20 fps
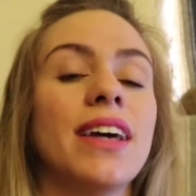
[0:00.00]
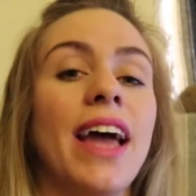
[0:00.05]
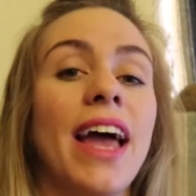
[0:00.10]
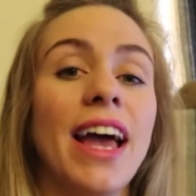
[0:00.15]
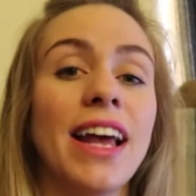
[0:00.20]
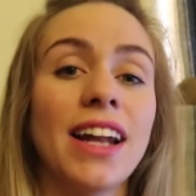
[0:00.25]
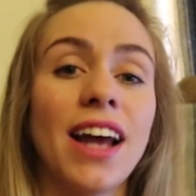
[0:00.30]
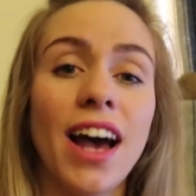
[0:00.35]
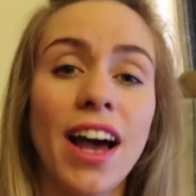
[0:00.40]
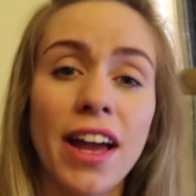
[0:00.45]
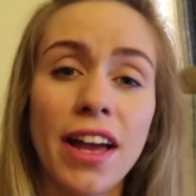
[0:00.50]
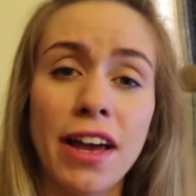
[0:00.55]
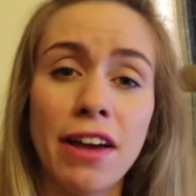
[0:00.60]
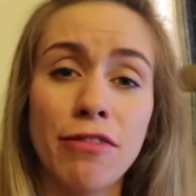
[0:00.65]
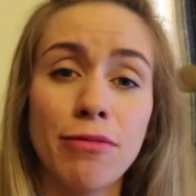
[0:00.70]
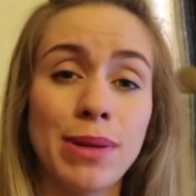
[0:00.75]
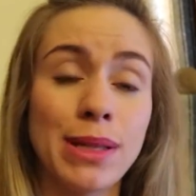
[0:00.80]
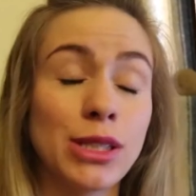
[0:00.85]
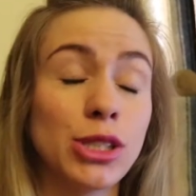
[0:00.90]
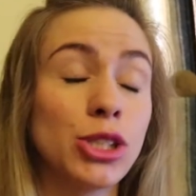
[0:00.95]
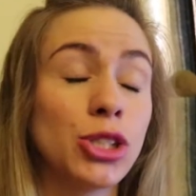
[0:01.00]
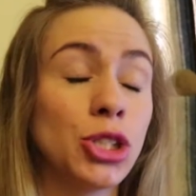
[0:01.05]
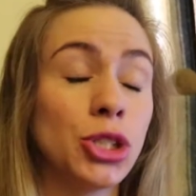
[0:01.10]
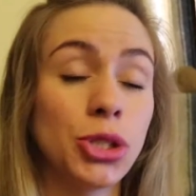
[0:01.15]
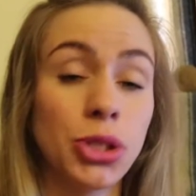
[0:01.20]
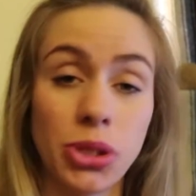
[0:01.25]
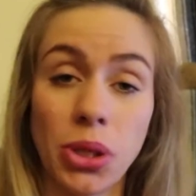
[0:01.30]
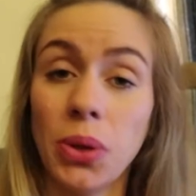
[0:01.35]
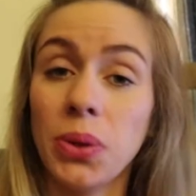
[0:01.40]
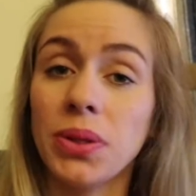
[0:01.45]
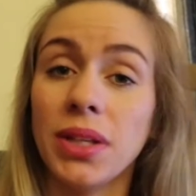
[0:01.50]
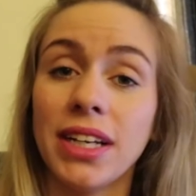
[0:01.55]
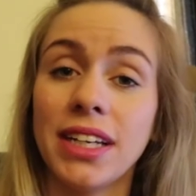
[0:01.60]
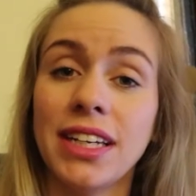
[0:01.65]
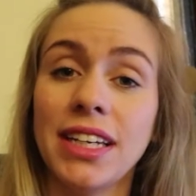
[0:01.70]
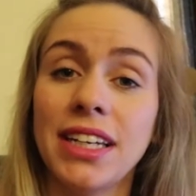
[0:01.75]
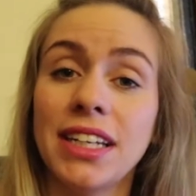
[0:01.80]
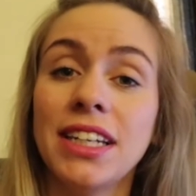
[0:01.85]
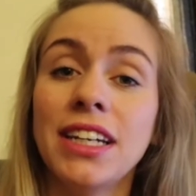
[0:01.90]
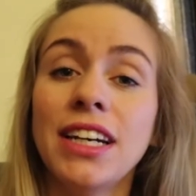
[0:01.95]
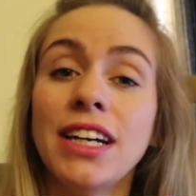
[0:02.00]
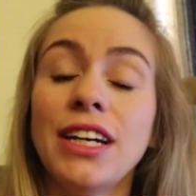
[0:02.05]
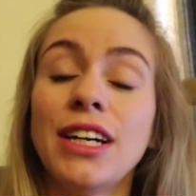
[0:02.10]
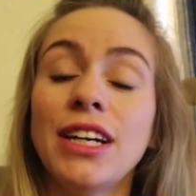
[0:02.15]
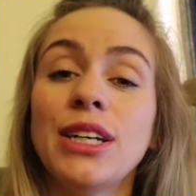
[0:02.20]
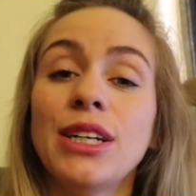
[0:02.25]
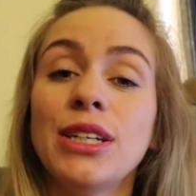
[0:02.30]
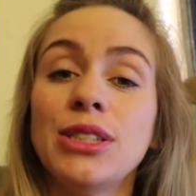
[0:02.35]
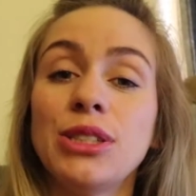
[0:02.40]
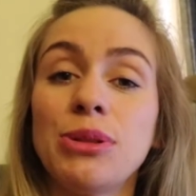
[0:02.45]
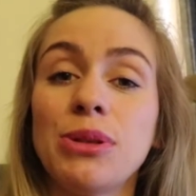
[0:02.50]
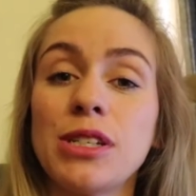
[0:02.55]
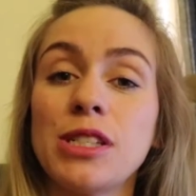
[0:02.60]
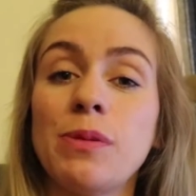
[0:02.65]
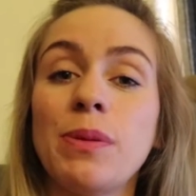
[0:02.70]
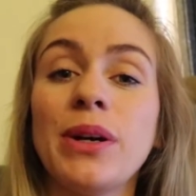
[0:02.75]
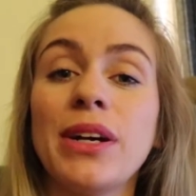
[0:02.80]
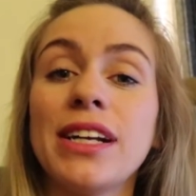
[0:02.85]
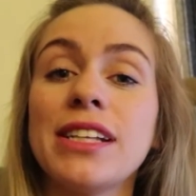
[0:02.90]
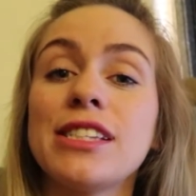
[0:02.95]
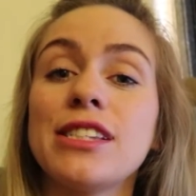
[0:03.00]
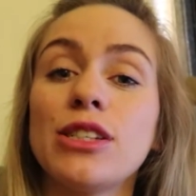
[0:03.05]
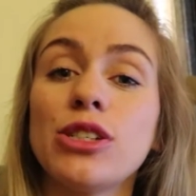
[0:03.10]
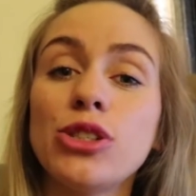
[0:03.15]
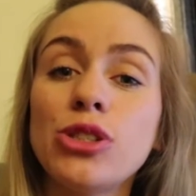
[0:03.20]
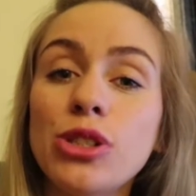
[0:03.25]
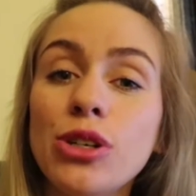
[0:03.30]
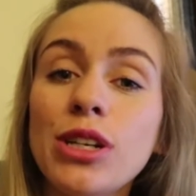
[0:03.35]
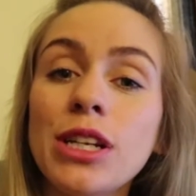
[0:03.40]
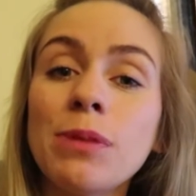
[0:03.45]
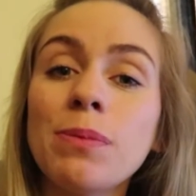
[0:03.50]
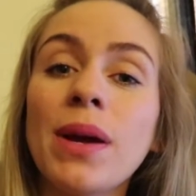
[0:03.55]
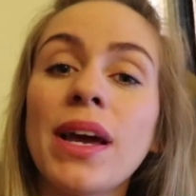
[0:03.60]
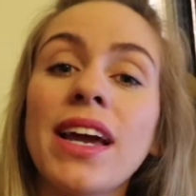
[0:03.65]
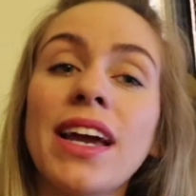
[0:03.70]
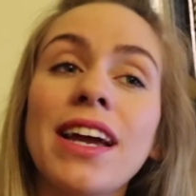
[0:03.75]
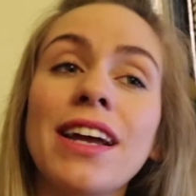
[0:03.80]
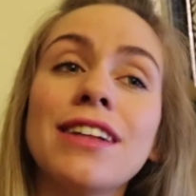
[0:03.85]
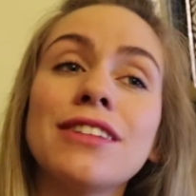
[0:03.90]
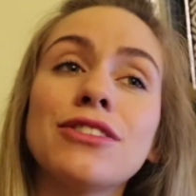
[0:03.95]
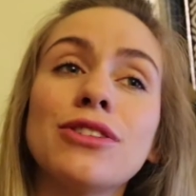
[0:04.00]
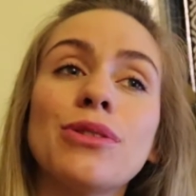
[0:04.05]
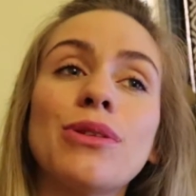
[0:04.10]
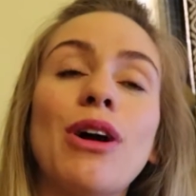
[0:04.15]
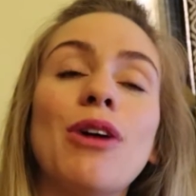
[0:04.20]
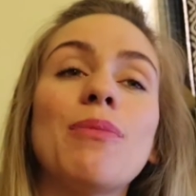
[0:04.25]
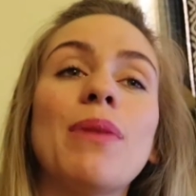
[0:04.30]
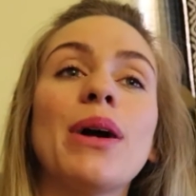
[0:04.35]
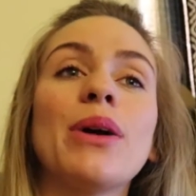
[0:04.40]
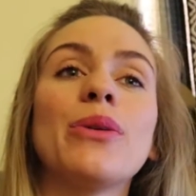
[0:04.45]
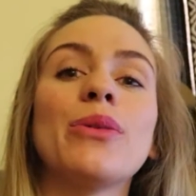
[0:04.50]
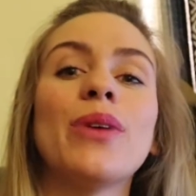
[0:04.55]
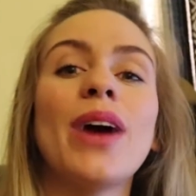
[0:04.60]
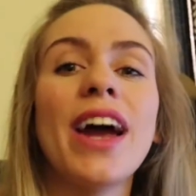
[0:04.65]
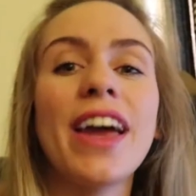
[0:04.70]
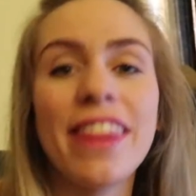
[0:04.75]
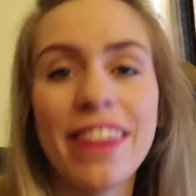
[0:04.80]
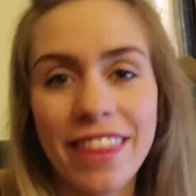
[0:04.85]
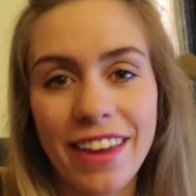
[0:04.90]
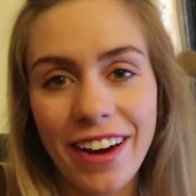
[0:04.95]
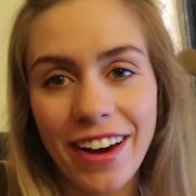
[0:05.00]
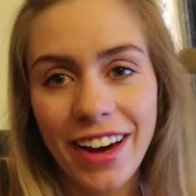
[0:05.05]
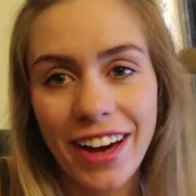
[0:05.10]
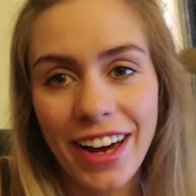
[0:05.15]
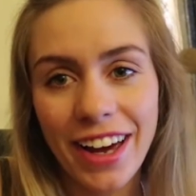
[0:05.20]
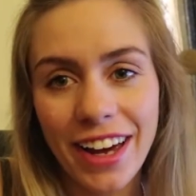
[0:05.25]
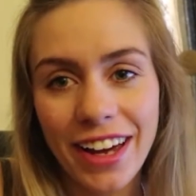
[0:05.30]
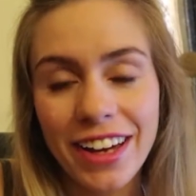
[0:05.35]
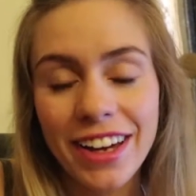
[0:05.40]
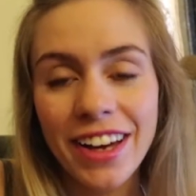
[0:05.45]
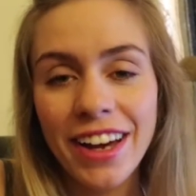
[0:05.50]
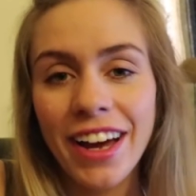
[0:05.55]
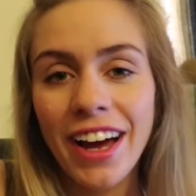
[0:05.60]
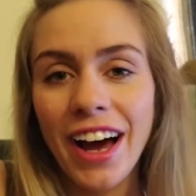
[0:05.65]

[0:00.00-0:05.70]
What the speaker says: And I have been so lucky to experience the shooting pains throughout my right thigh.